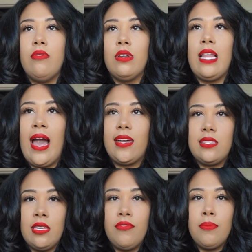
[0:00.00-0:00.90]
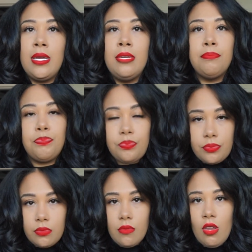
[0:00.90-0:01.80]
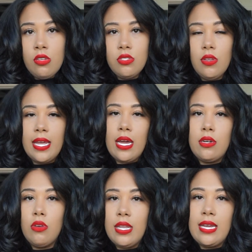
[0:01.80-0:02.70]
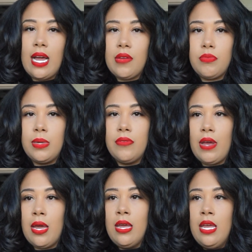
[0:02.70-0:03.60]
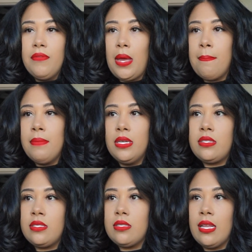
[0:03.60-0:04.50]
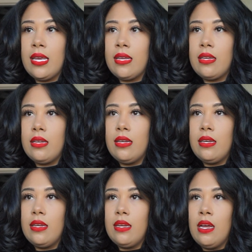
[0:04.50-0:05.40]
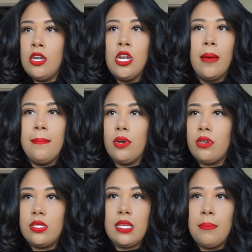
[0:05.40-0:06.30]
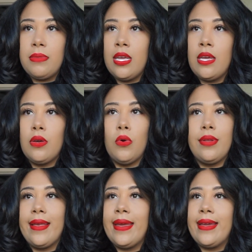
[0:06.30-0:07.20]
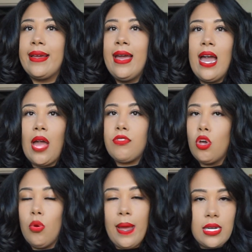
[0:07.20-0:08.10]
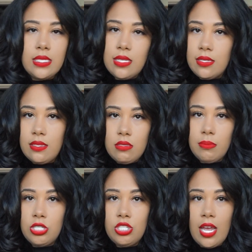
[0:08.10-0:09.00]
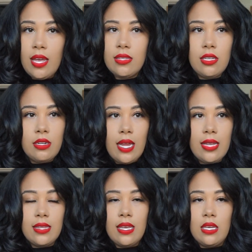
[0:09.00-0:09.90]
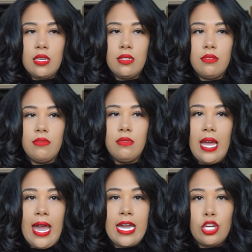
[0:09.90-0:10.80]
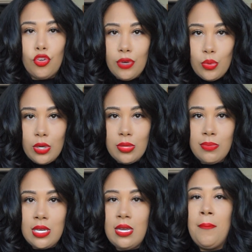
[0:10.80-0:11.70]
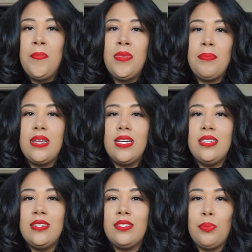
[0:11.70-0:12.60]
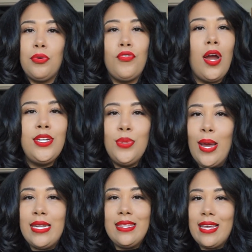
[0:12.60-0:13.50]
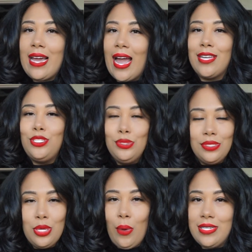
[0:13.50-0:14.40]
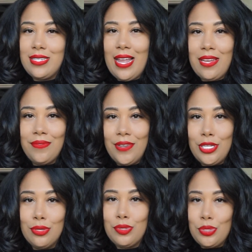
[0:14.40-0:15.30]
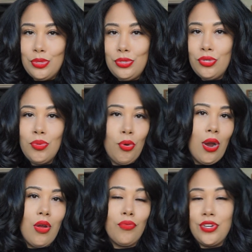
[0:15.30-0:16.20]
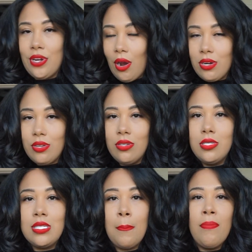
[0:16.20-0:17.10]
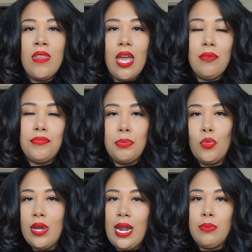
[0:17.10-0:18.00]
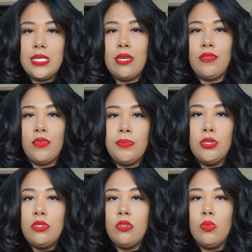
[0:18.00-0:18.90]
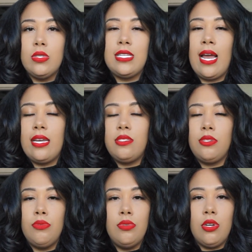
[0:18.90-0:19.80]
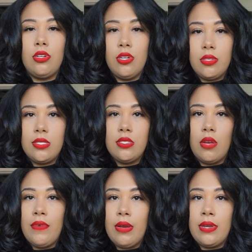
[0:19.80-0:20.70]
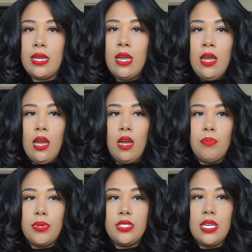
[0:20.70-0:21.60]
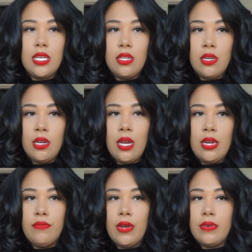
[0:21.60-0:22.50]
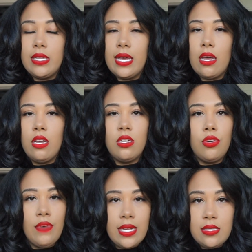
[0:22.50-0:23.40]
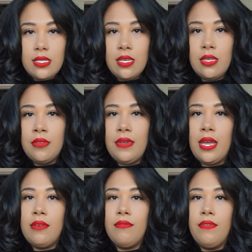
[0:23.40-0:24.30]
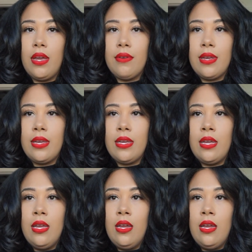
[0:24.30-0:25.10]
relaxing for me. So like I know, like God forbid if I miss like a number or something, or like I have to go back into the system and check, they're not like angry with me. Because before I do anything I usually watch a lot of videos on YouTube or I'll read articles, and from what I was hearing from YouTube was that ICU nurses are very particular and very like aggressive and very